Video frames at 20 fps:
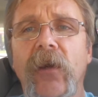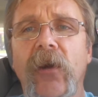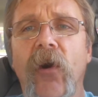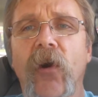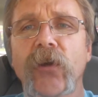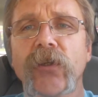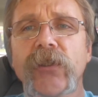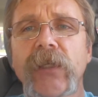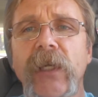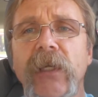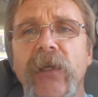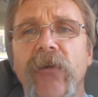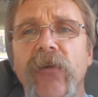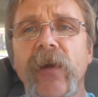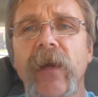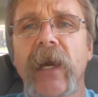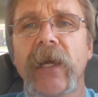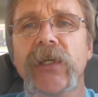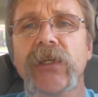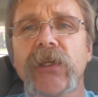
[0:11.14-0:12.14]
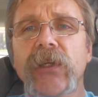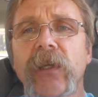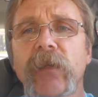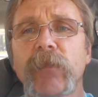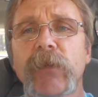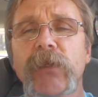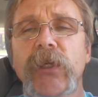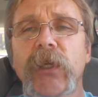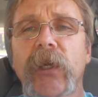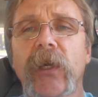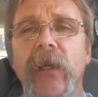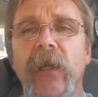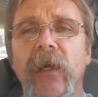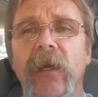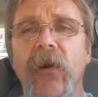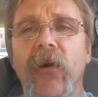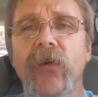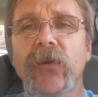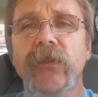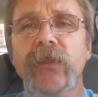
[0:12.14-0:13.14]
content creation, in particular
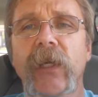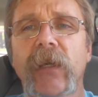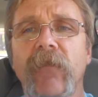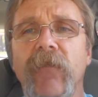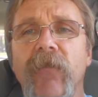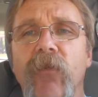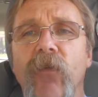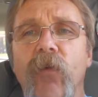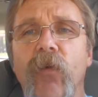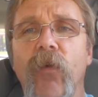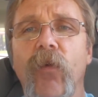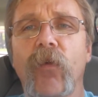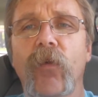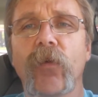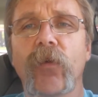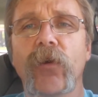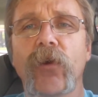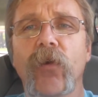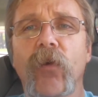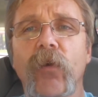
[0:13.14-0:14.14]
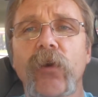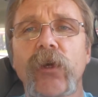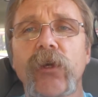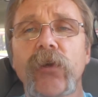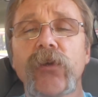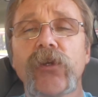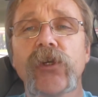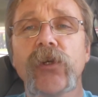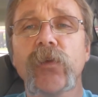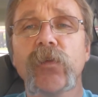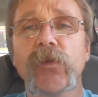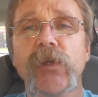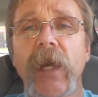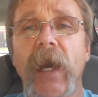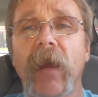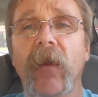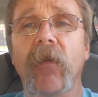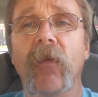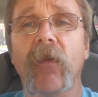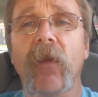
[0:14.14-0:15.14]
content for your YouTube
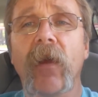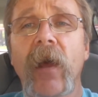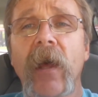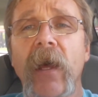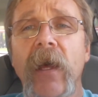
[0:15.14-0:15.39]
channel.